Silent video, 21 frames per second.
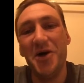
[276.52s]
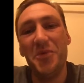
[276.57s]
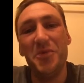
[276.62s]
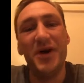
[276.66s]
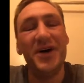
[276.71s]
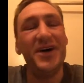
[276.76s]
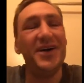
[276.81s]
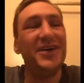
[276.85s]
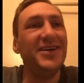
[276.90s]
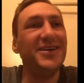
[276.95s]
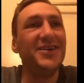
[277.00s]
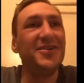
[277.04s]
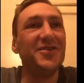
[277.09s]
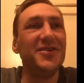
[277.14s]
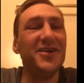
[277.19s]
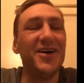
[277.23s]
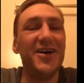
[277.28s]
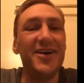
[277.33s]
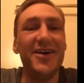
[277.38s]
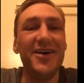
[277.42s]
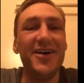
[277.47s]
But
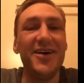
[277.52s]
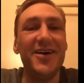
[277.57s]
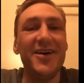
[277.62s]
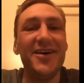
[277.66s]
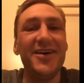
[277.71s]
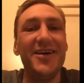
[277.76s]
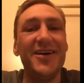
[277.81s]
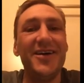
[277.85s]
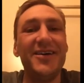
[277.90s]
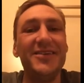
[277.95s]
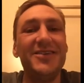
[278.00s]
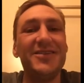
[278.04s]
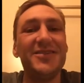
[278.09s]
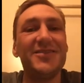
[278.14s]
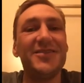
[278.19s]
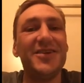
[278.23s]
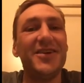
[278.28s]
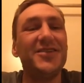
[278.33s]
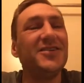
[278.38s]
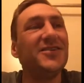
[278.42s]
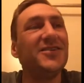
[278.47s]
I
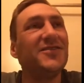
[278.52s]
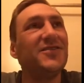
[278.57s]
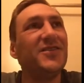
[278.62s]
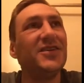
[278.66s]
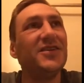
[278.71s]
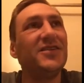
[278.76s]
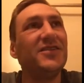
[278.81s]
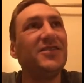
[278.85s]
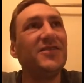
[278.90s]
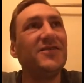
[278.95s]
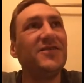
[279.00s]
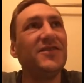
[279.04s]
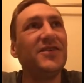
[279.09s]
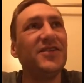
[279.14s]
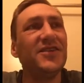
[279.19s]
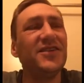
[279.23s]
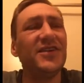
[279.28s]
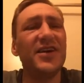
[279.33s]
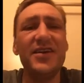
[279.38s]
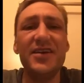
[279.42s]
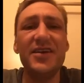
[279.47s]
just figure if
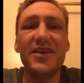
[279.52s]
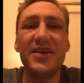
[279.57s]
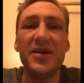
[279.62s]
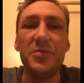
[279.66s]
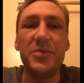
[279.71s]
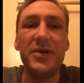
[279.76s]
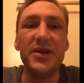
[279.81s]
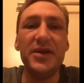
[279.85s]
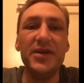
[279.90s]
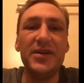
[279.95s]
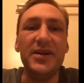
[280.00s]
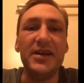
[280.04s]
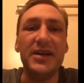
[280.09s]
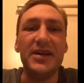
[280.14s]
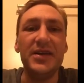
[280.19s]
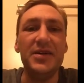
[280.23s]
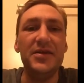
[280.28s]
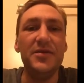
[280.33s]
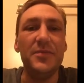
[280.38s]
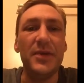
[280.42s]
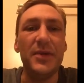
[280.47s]
there's psychic ability,